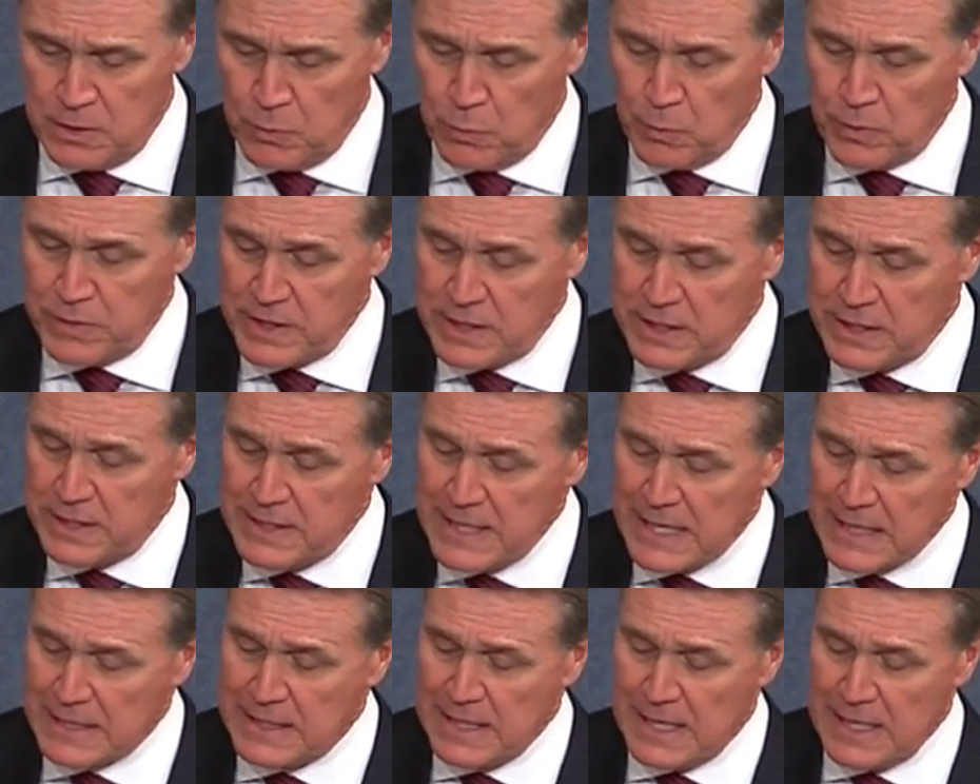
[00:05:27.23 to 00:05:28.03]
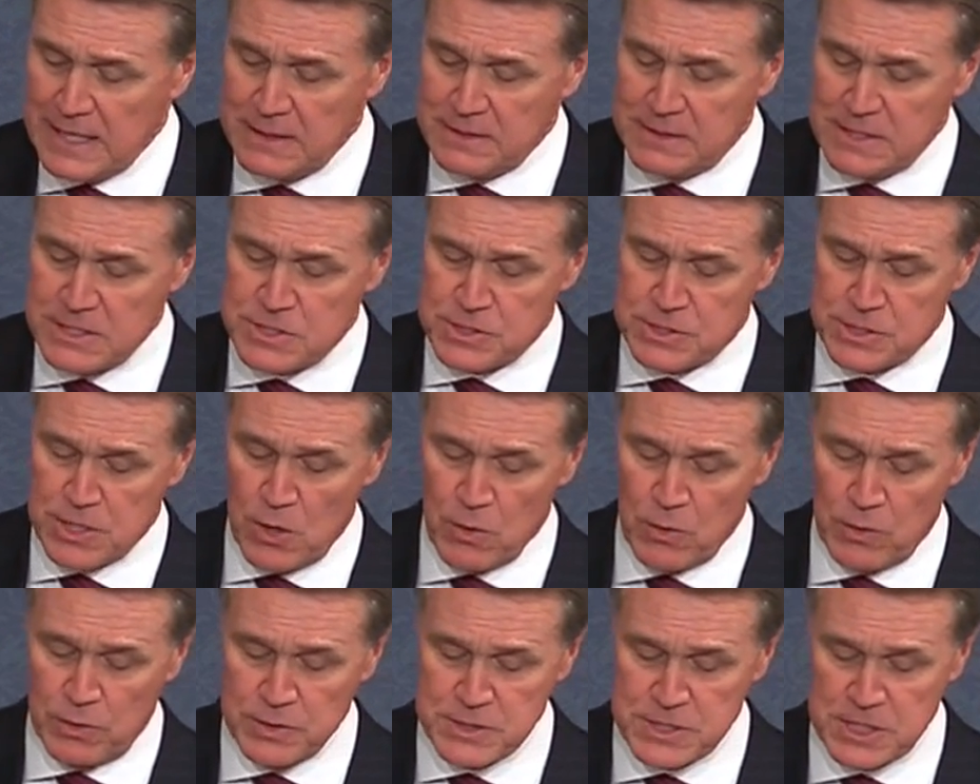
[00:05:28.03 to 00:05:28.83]
Within a decade, this
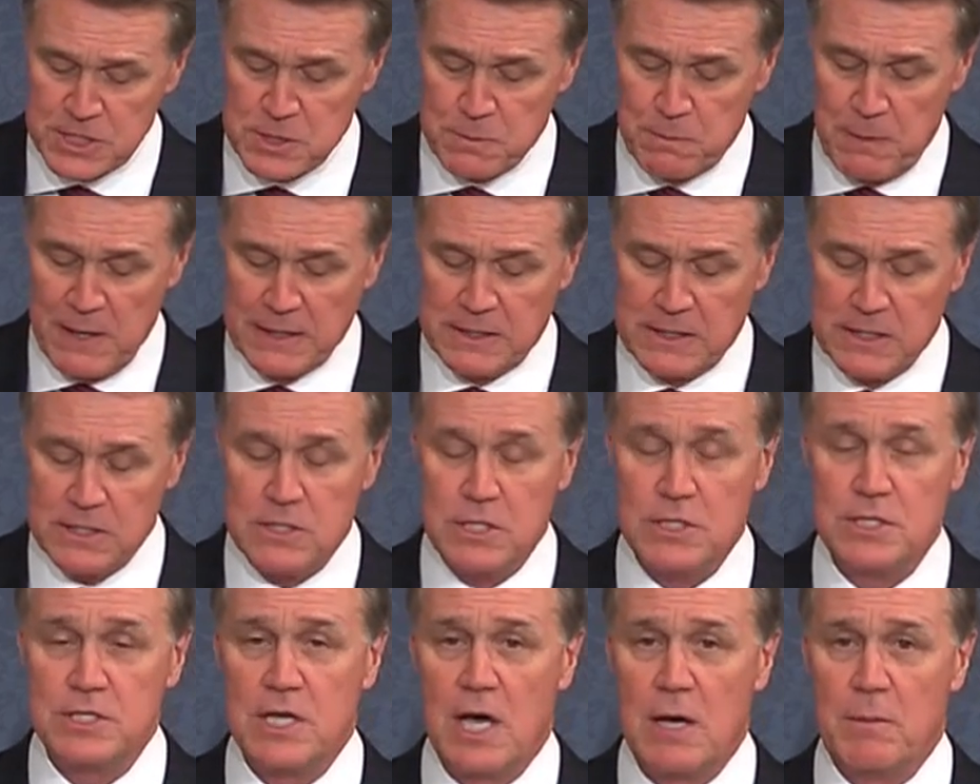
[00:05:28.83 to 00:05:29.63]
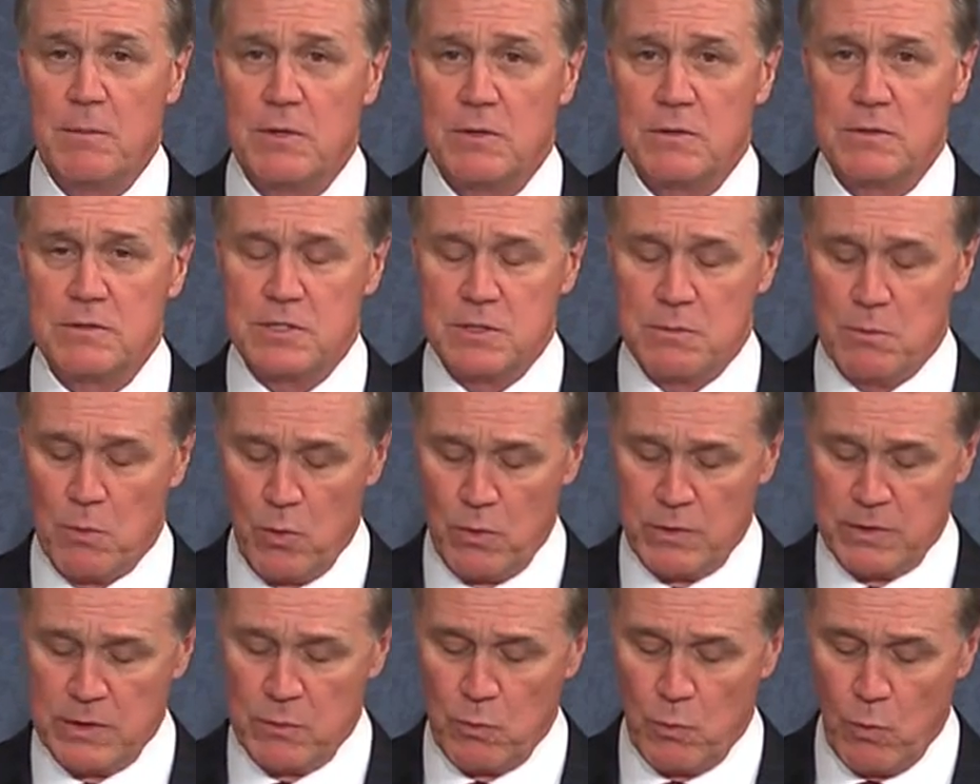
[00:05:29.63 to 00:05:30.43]
total is expected to double to
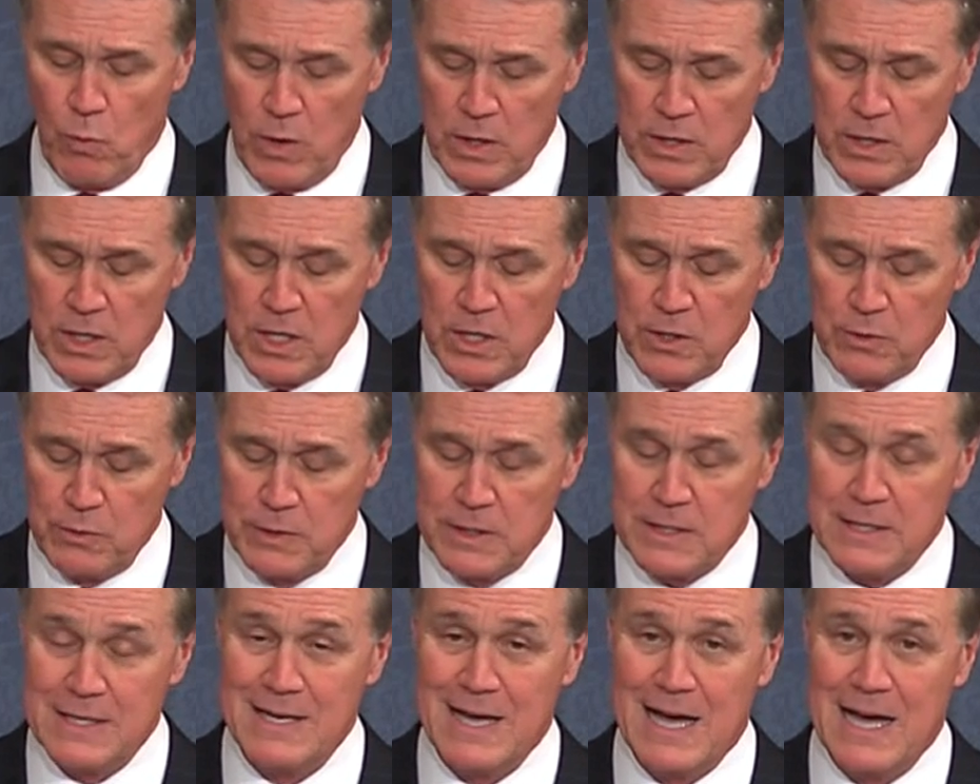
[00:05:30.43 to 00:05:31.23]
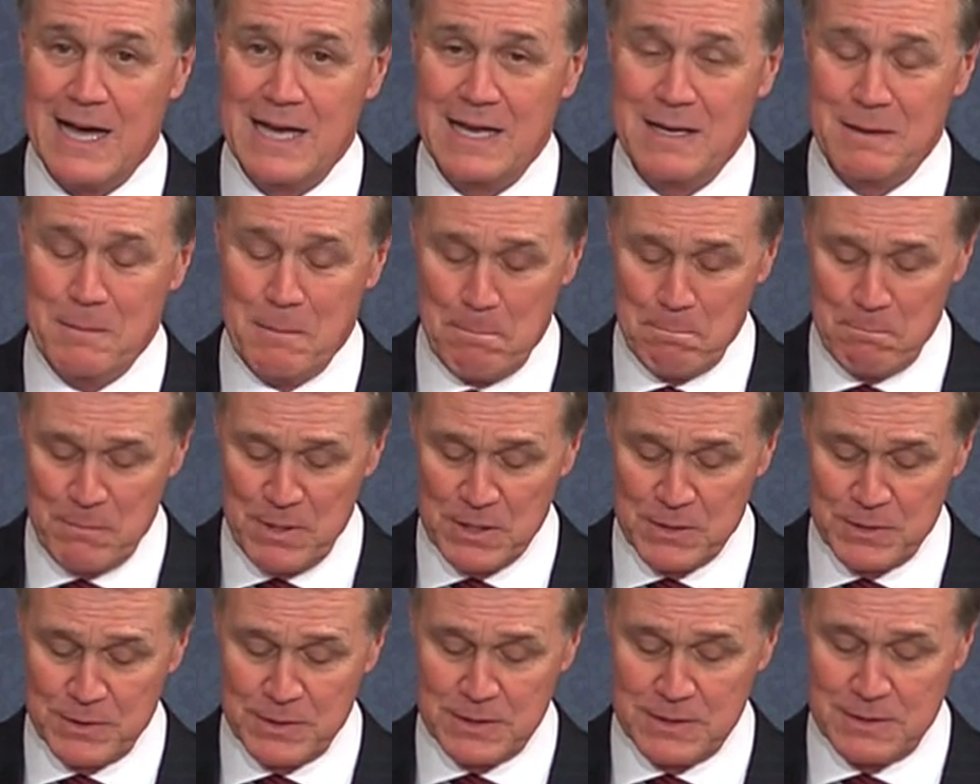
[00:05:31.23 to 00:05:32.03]
more than $109
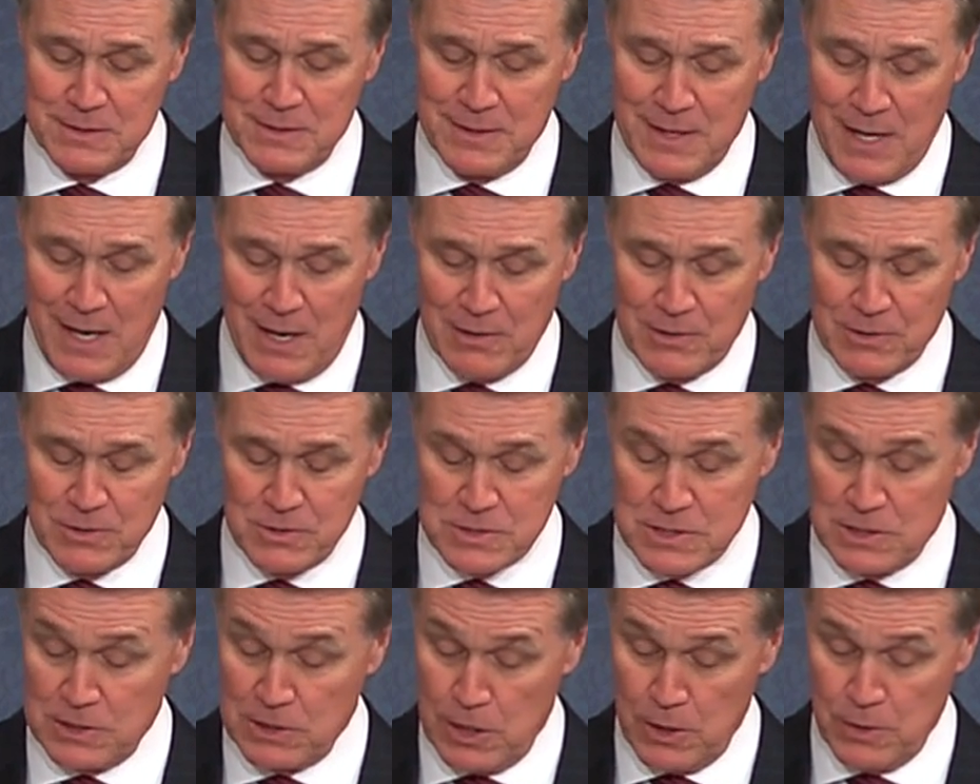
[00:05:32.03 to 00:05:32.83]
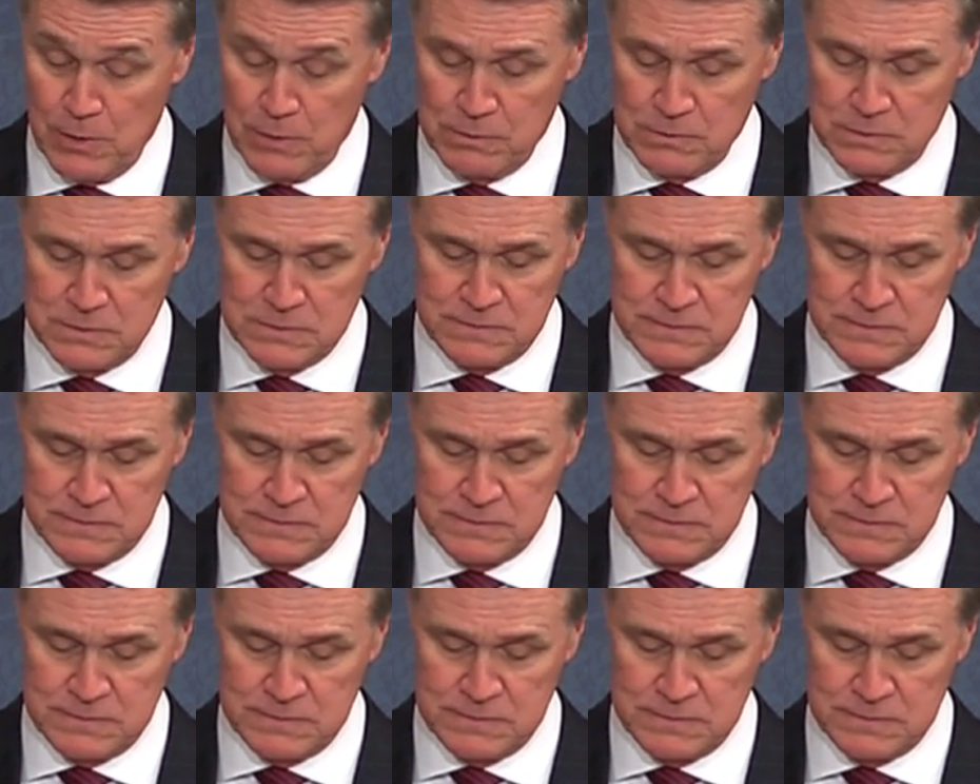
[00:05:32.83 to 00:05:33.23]
billion alone.